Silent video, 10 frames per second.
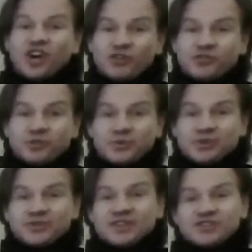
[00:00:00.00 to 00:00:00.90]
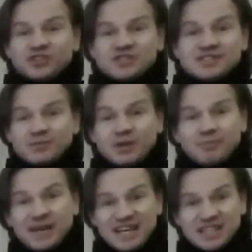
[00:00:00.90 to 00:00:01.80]
afterwards. I just see my
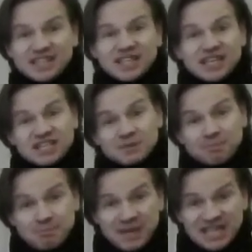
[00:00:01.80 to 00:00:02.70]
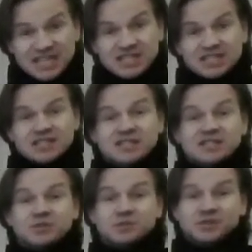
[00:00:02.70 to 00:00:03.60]
pattern as a base
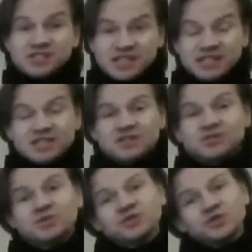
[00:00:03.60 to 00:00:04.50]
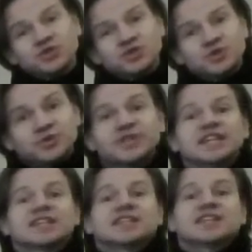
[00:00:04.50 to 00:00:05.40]
to continue to
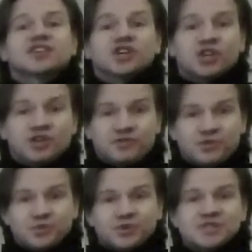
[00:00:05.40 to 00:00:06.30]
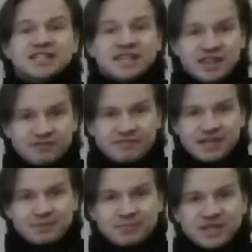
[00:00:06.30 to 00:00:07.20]
correct it afterwards in the
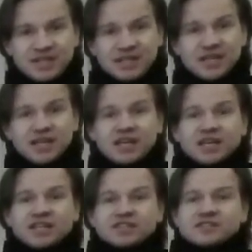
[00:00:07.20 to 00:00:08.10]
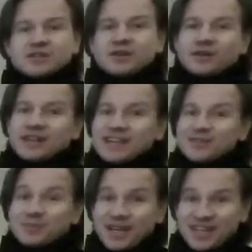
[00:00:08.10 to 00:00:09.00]
fabric. So that's
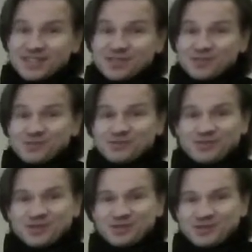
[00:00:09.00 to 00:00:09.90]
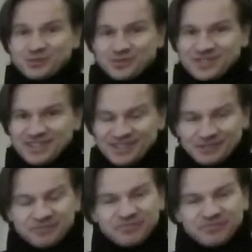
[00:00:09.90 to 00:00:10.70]
my excuse for not doing it.